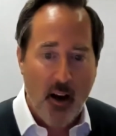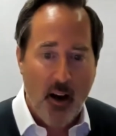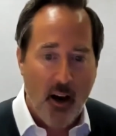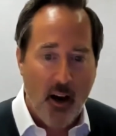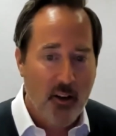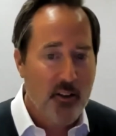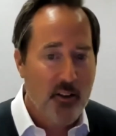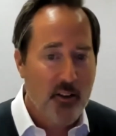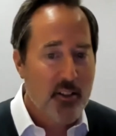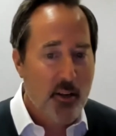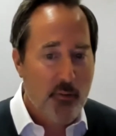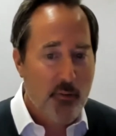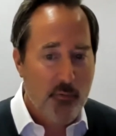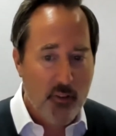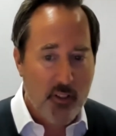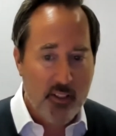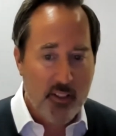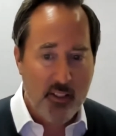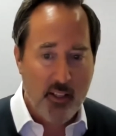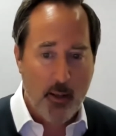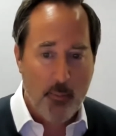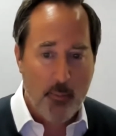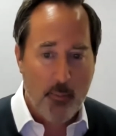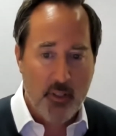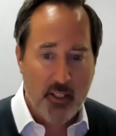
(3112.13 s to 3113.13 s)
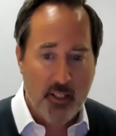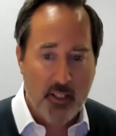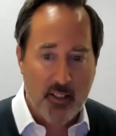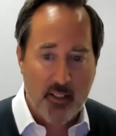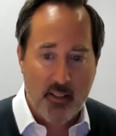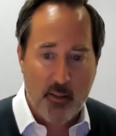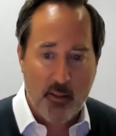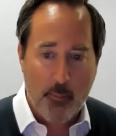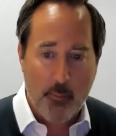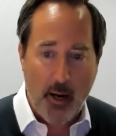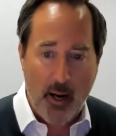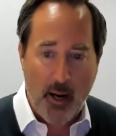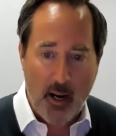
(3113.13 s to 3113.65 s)
On a different subject,
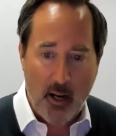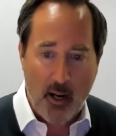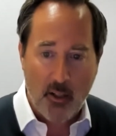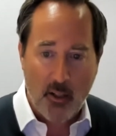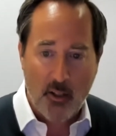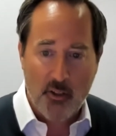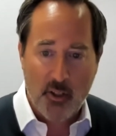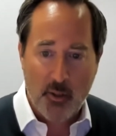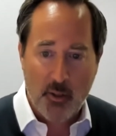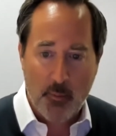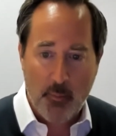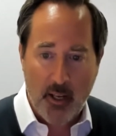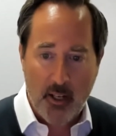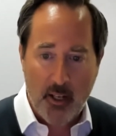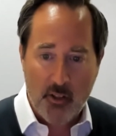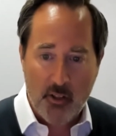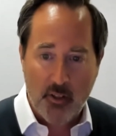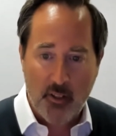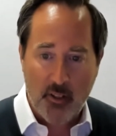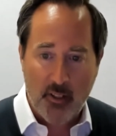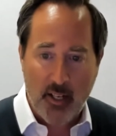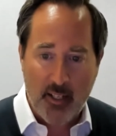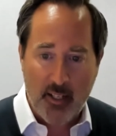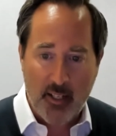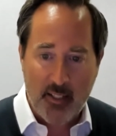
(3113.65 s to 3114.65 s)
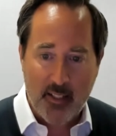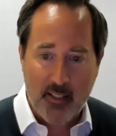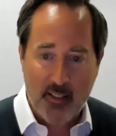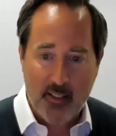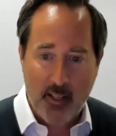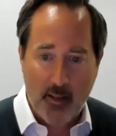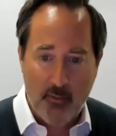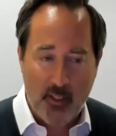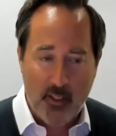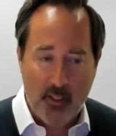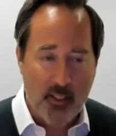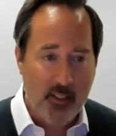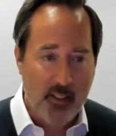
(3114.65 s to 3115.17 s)
as a biology major in
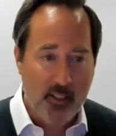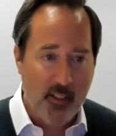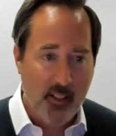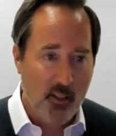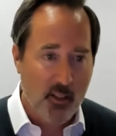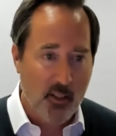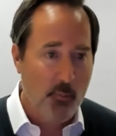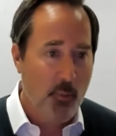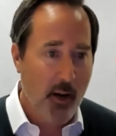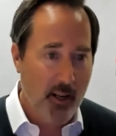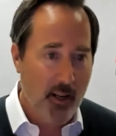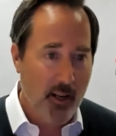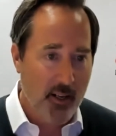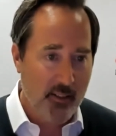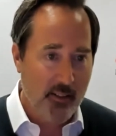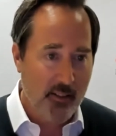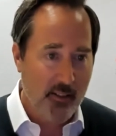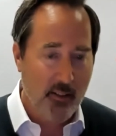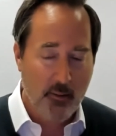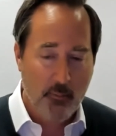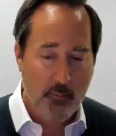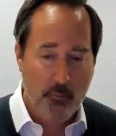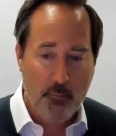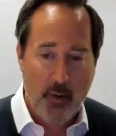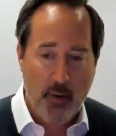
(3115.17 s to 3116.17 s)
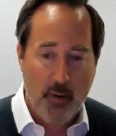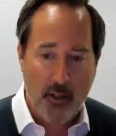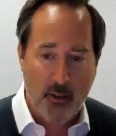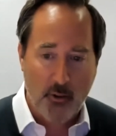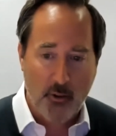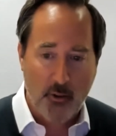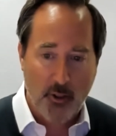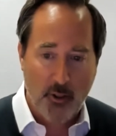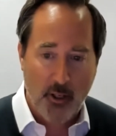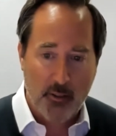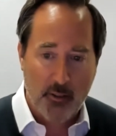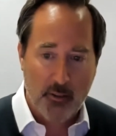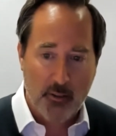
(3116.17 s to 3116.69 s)
1976, Brad is a
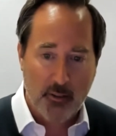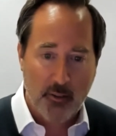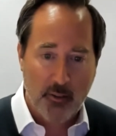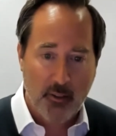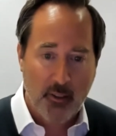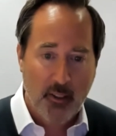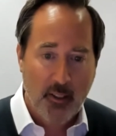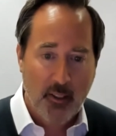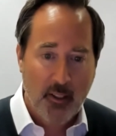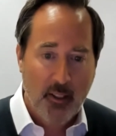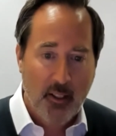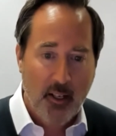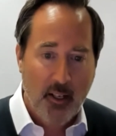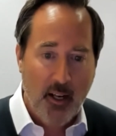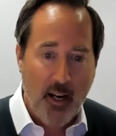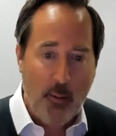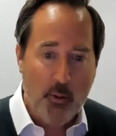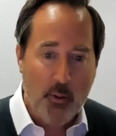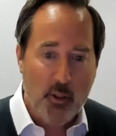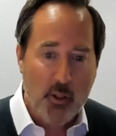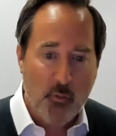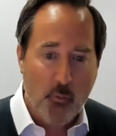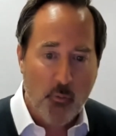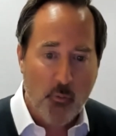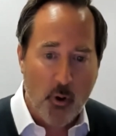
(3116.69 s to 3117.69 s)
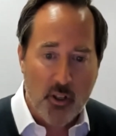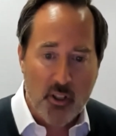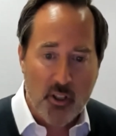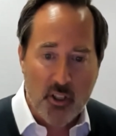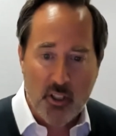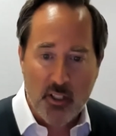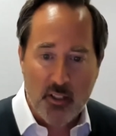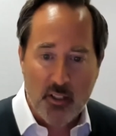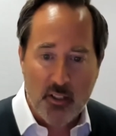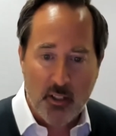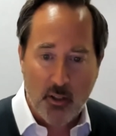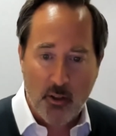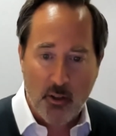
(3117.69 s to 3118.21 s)
medical doctor. I was
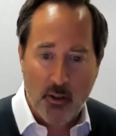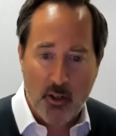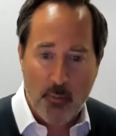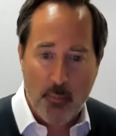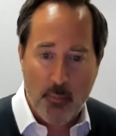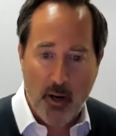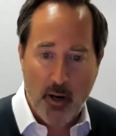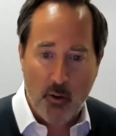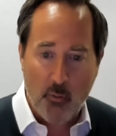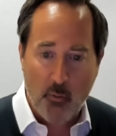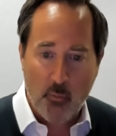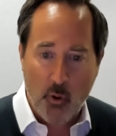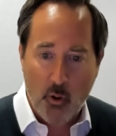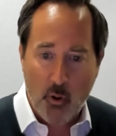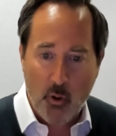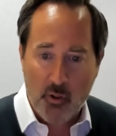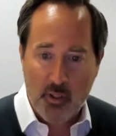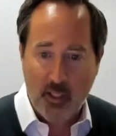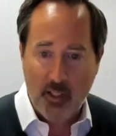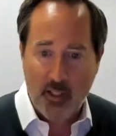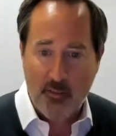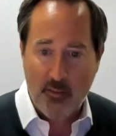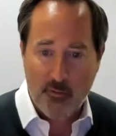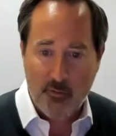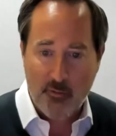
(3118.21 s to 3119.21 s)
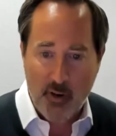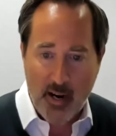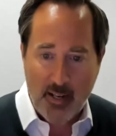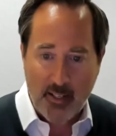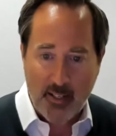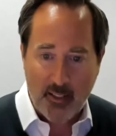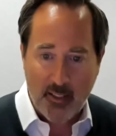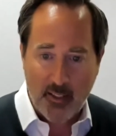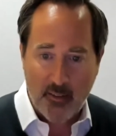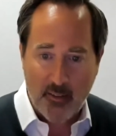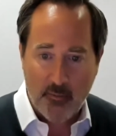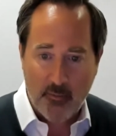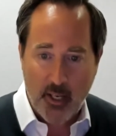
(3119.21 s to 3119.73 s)
fortunate to learn about Rosalind
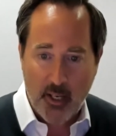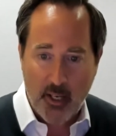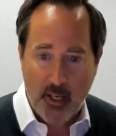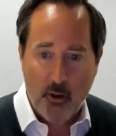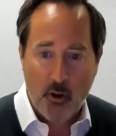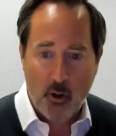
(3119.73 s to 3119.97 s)
Franklin and